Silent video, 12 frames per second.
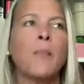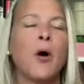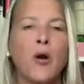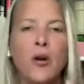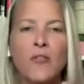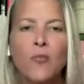
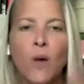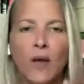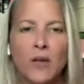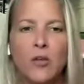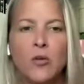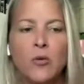Part of
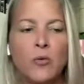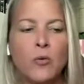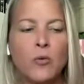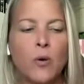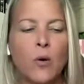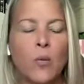what you